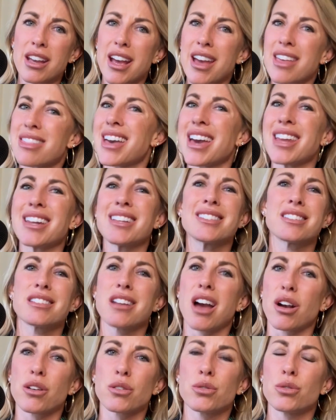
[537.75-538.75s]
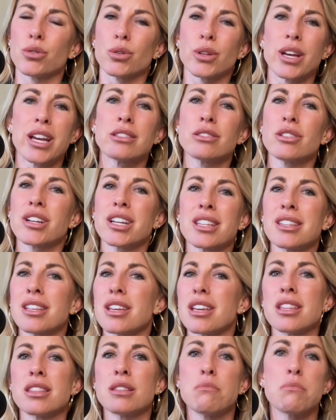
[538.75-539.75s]
And that is not cool. And look,
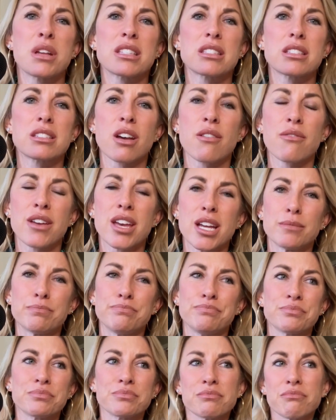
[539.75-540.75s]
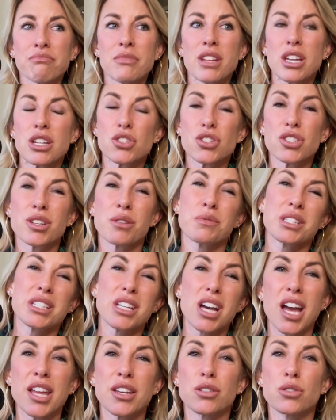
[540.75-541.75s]
in the midst of it, she was
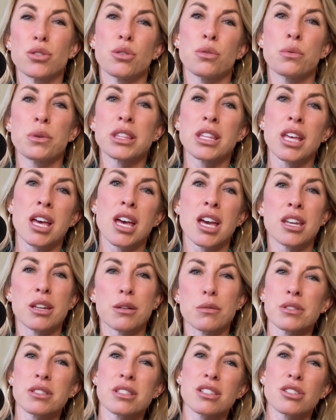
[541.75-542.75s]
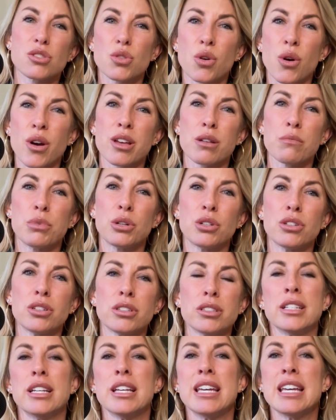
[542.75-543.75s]
kind of cool with it. It was enjoyable.